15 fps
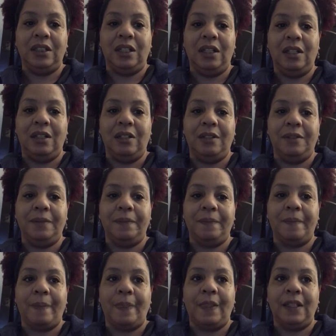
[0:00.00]
uh,
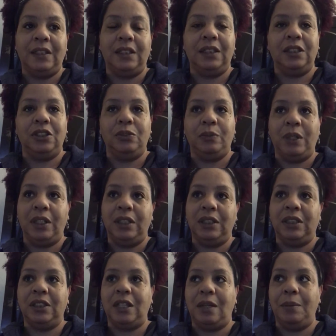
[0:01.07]
situated and
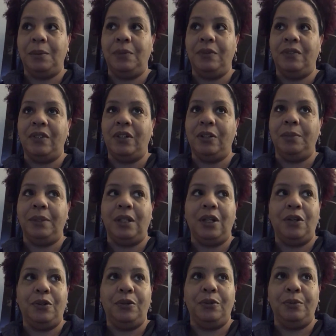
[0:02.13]
stable. We've only been
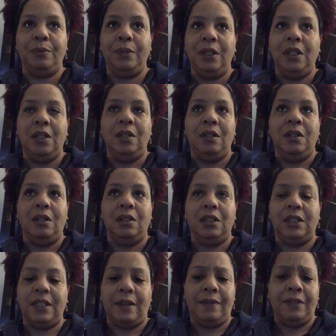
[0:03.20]
home
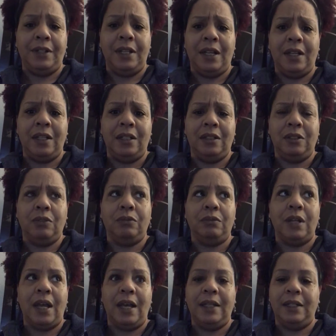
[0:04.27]
seven days, no,
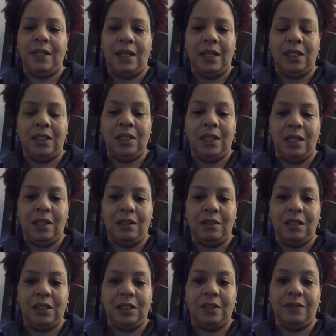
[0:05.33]
nine days now
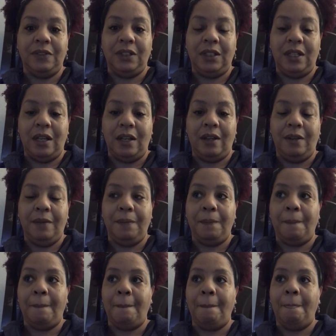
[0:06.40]
as of today
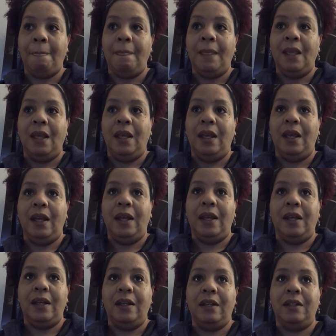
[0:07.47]

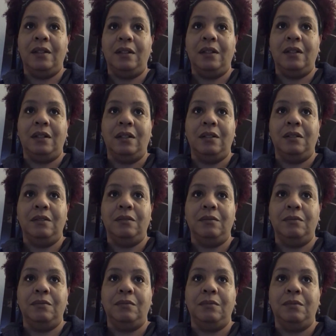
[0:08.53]
and uh,
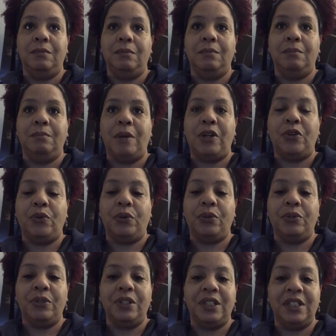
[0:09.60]
my
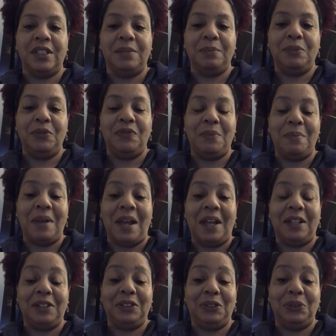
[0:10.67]
daughter is moving back
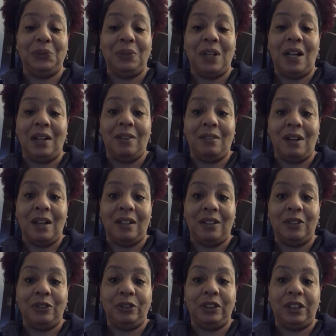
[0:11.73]
to
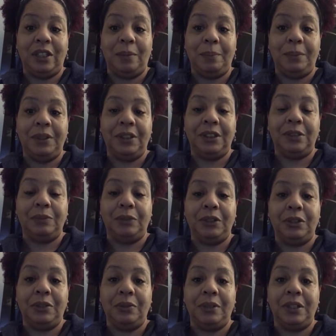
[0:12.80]
Colorado to help us with
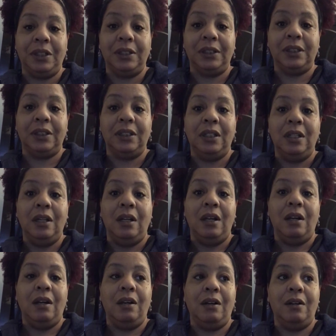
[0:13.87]
Noel's,
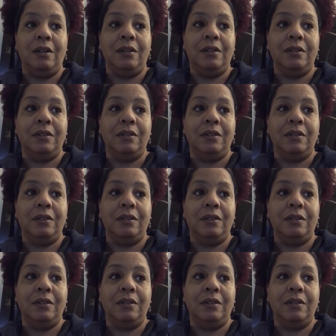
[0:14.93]
uh,